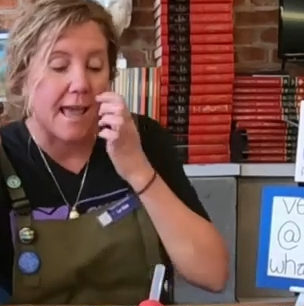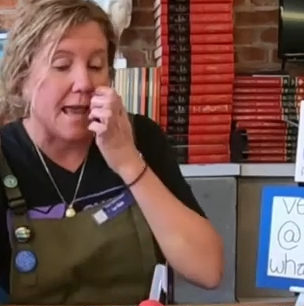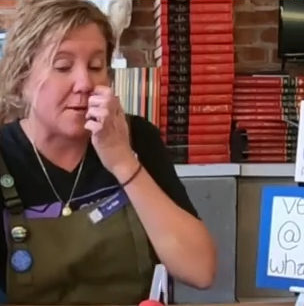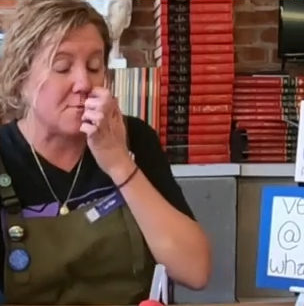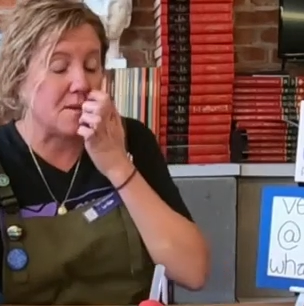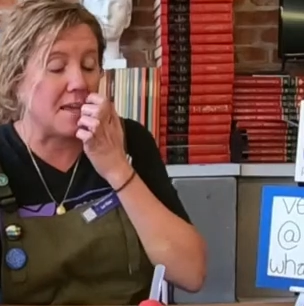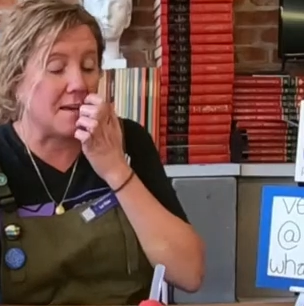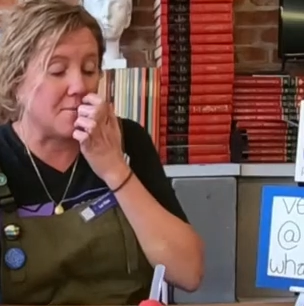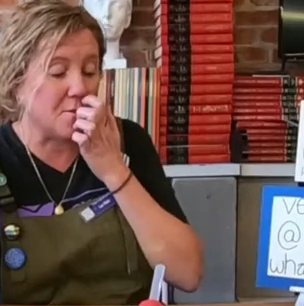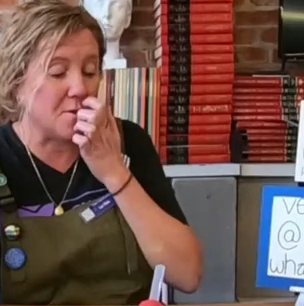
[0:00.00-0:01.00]
And
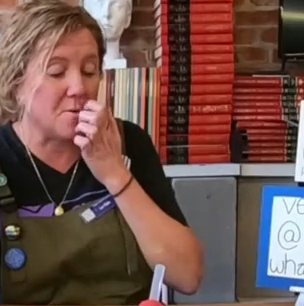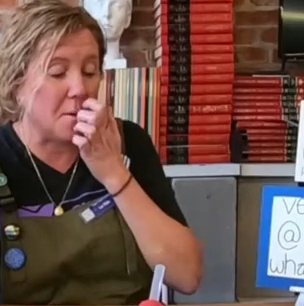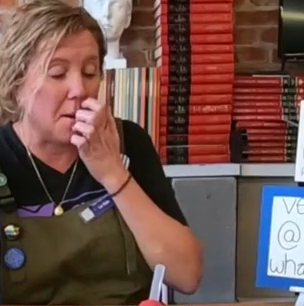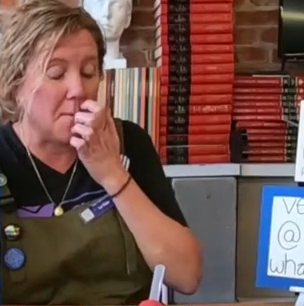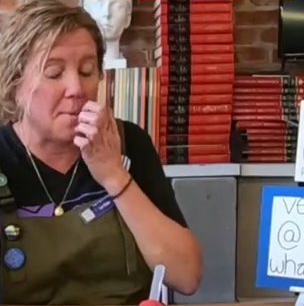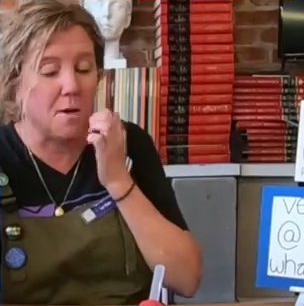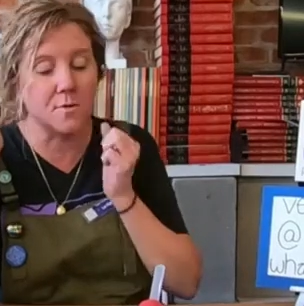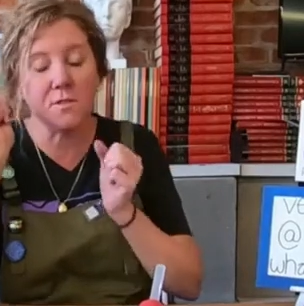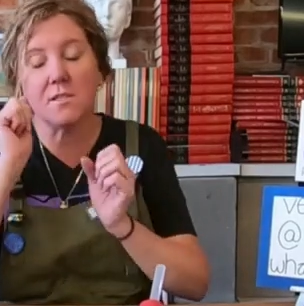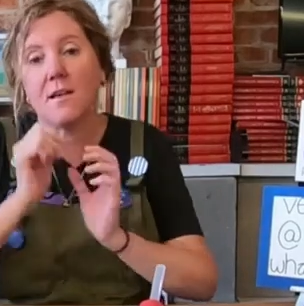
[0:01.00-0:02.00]
if you
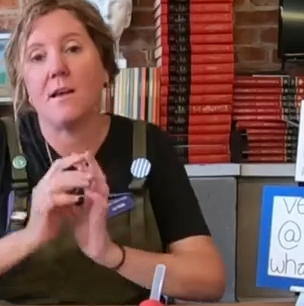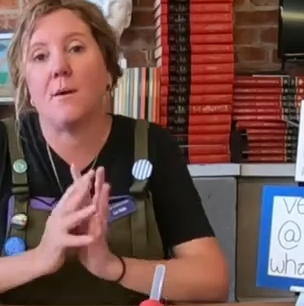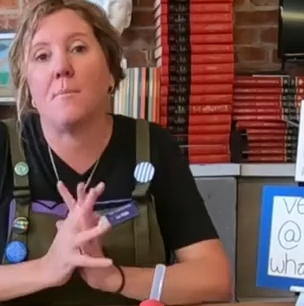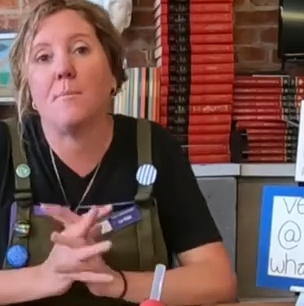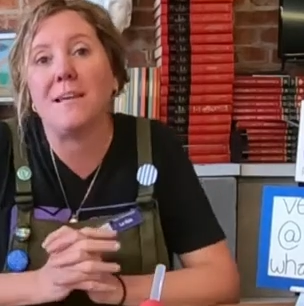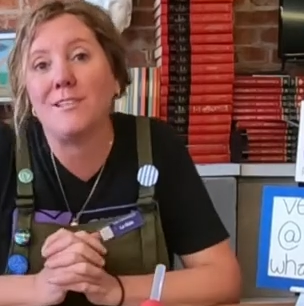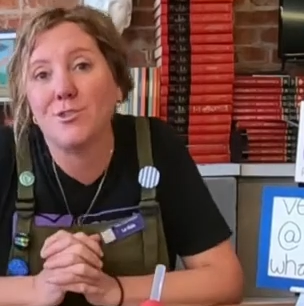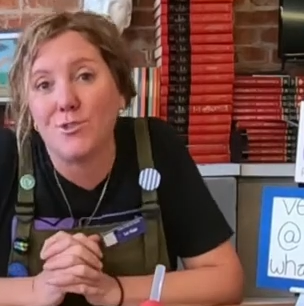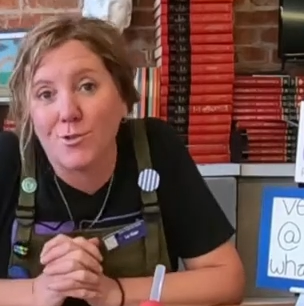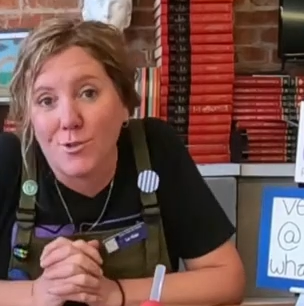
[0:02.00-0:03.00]
post a
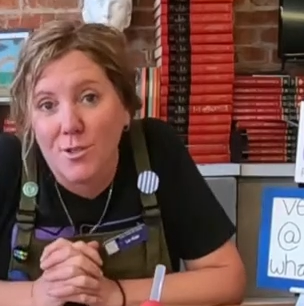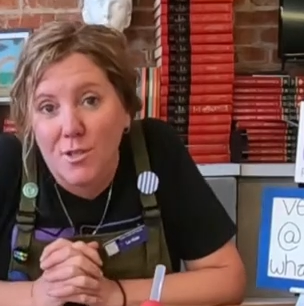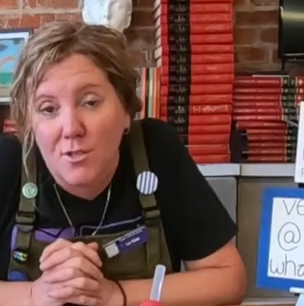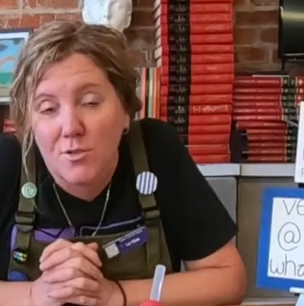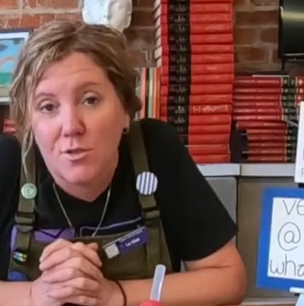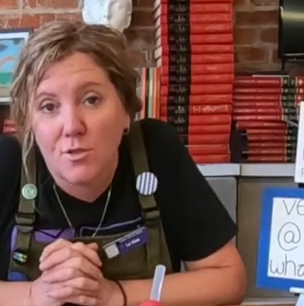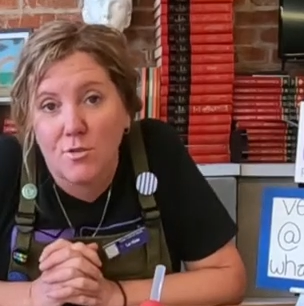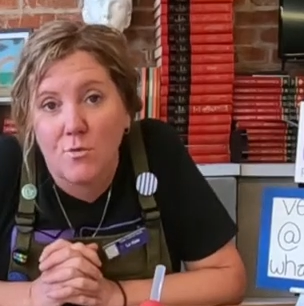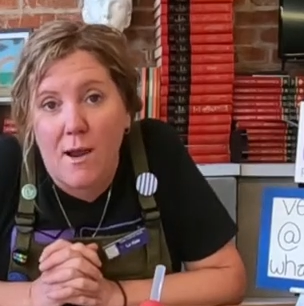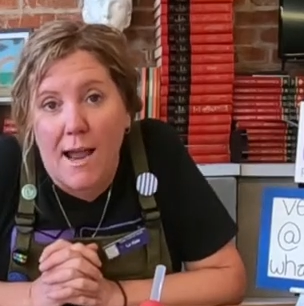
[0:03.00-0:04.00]
picture
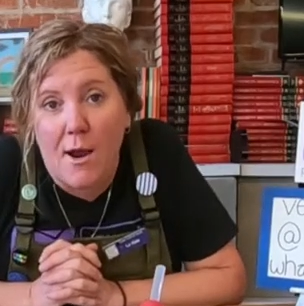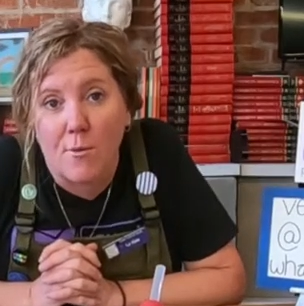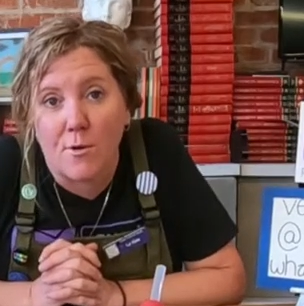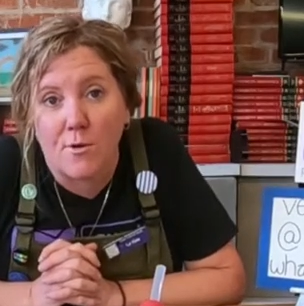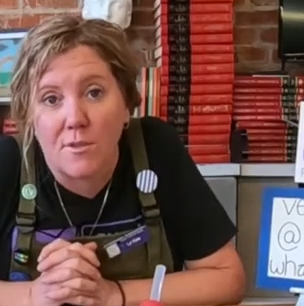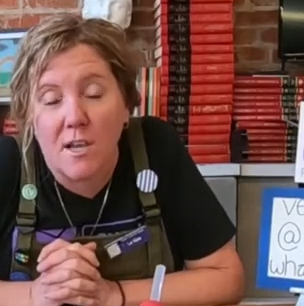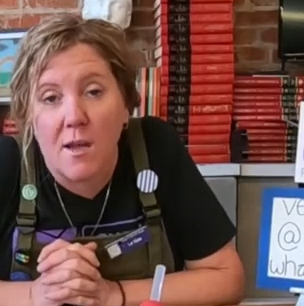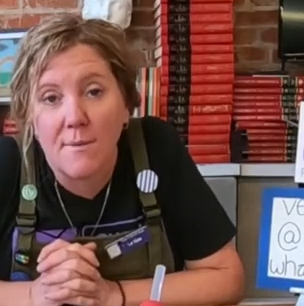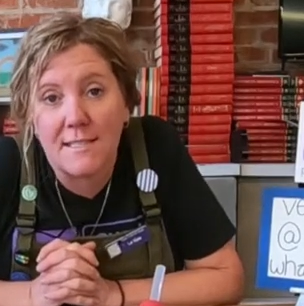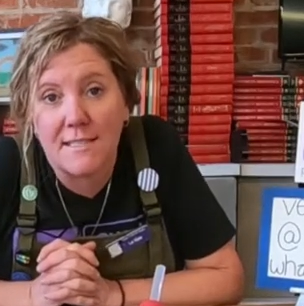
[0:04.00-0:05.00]
to the
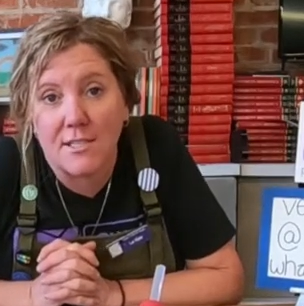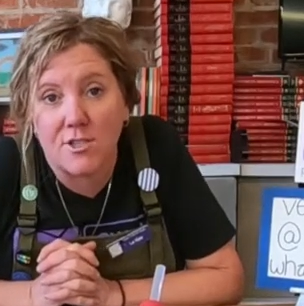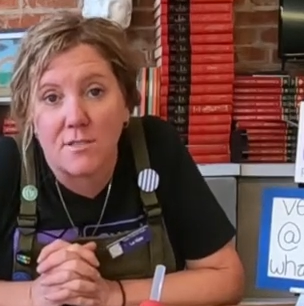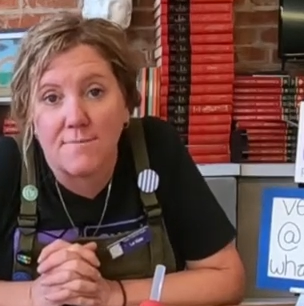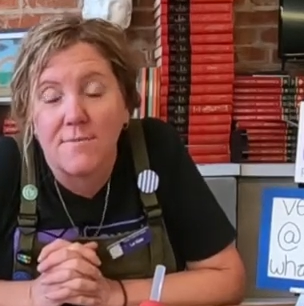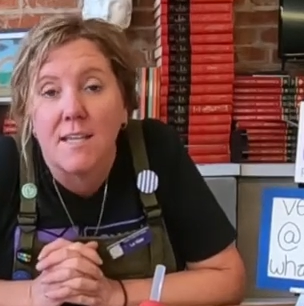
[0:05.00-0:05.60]
comment section